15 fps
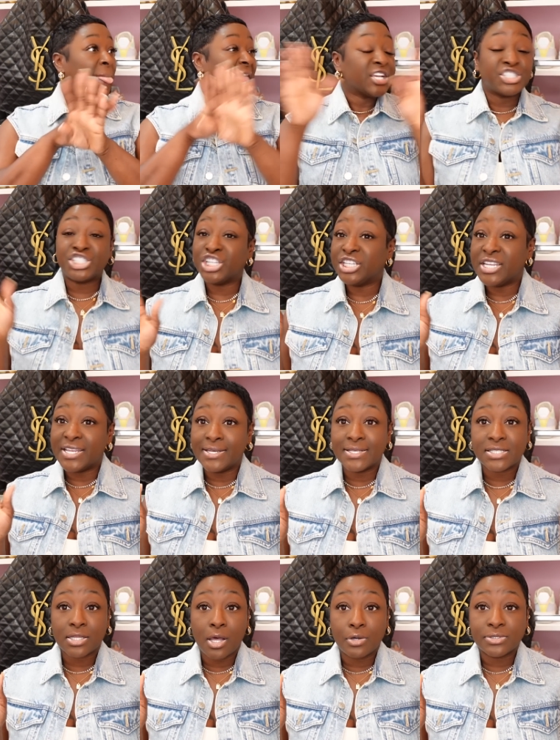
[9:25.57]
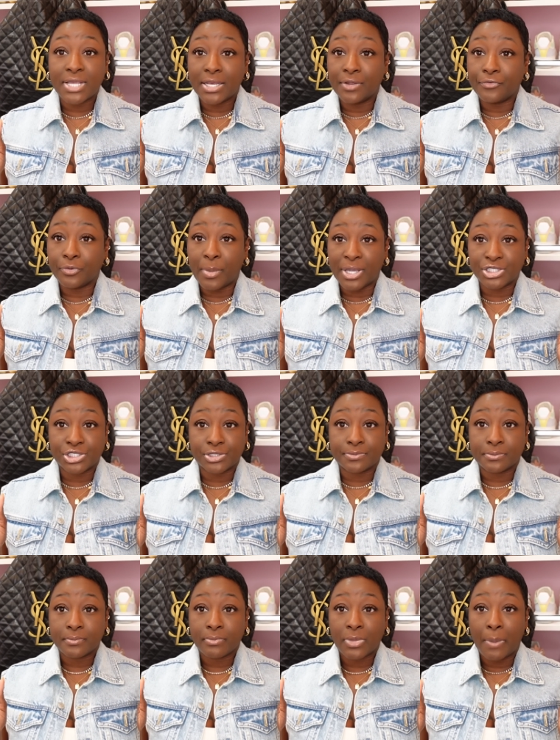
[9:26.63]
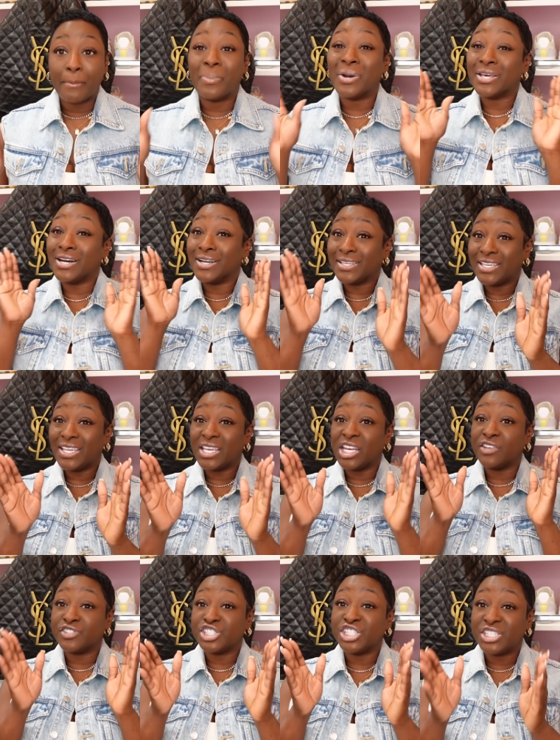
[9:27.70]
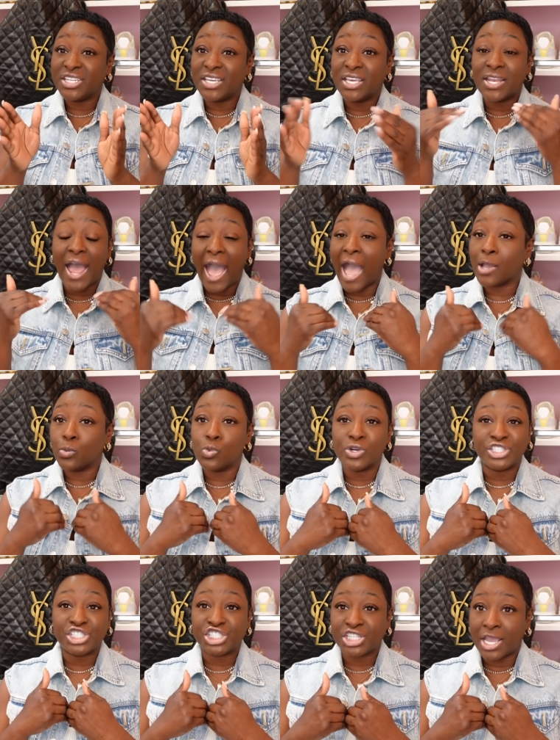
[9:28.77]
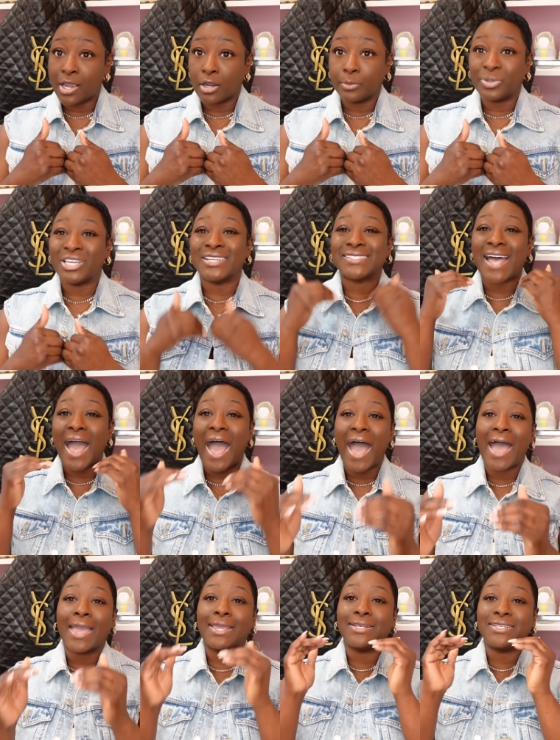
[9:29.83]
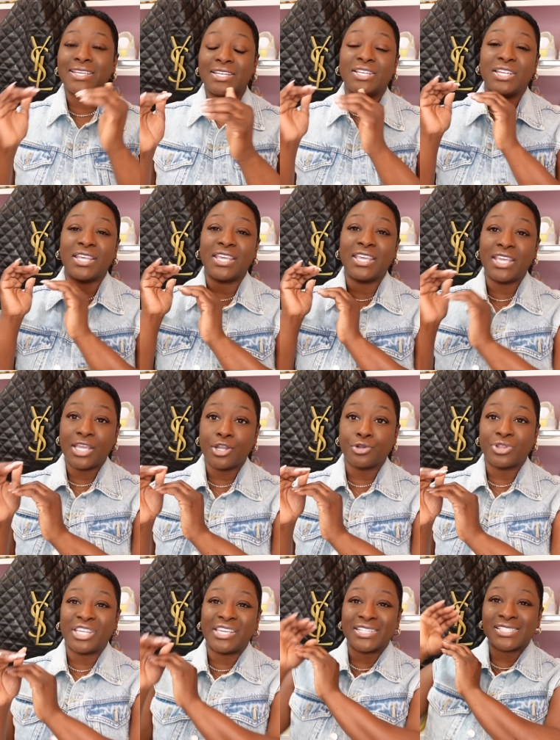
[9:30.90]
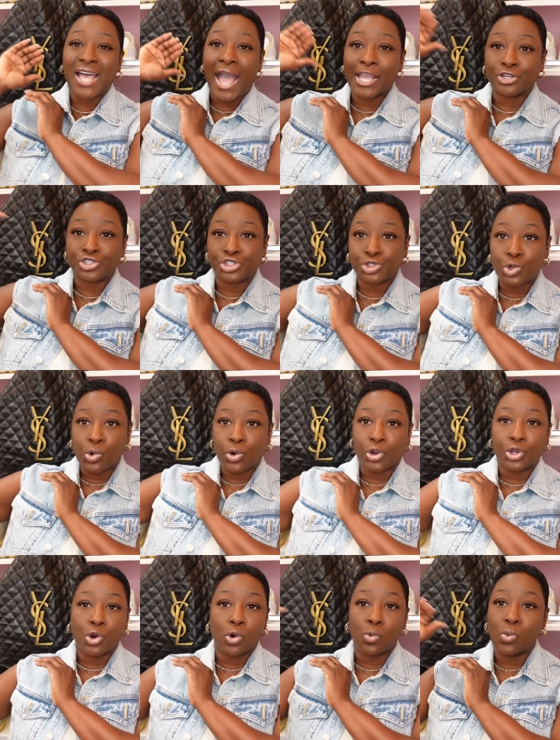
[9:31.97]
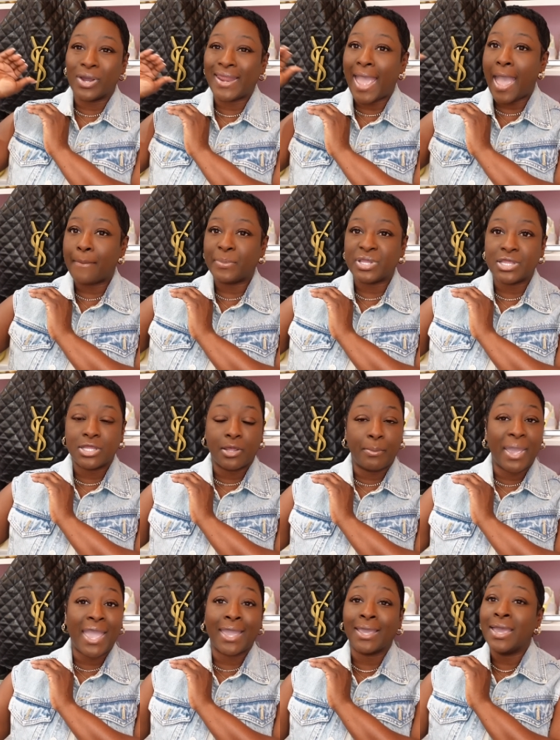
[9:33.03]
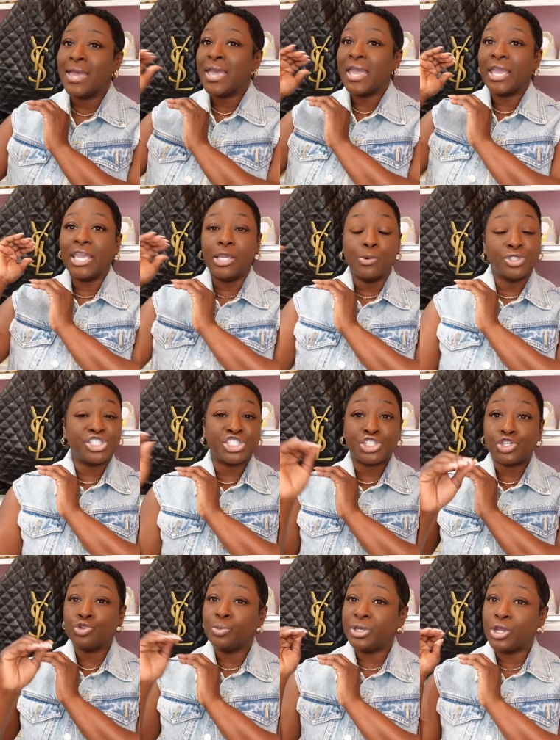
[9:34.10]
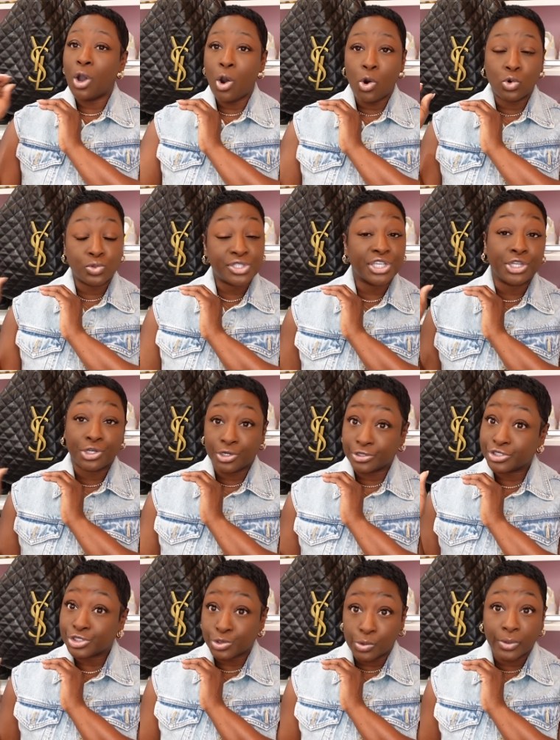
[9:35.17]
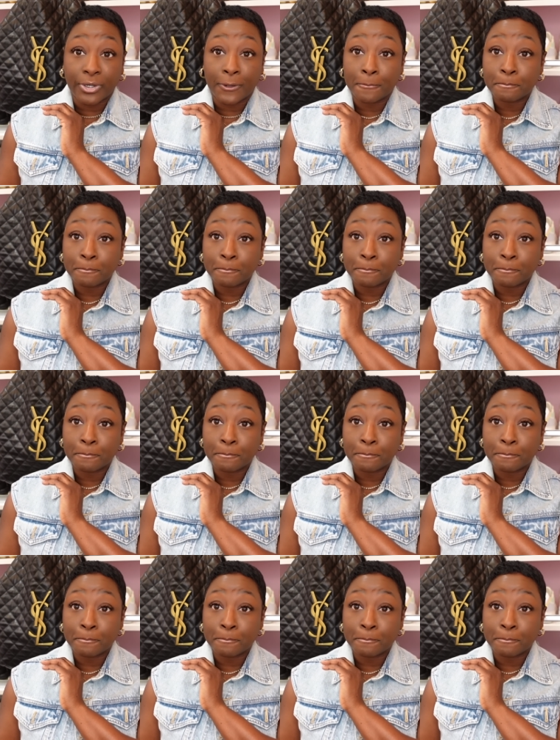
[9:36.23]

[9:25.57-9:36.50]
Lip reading: She didn't disclose that information. But again, if she did, I wouldn't share it because I didn't hear the entire story or what happened in the bag. It was just too many holes in her story.